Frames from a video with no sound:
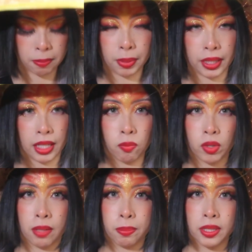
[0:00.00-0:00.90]
picking up what
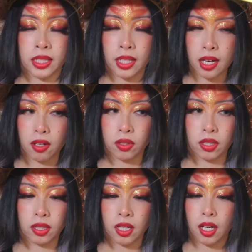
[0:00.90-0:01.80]
I put down.
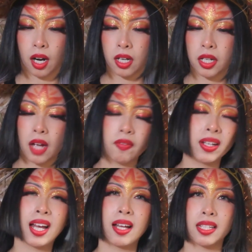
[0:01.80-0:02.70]
Are you having a
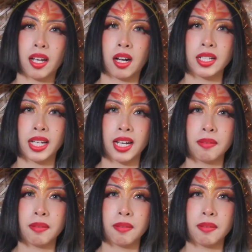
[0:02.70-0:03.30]
hard time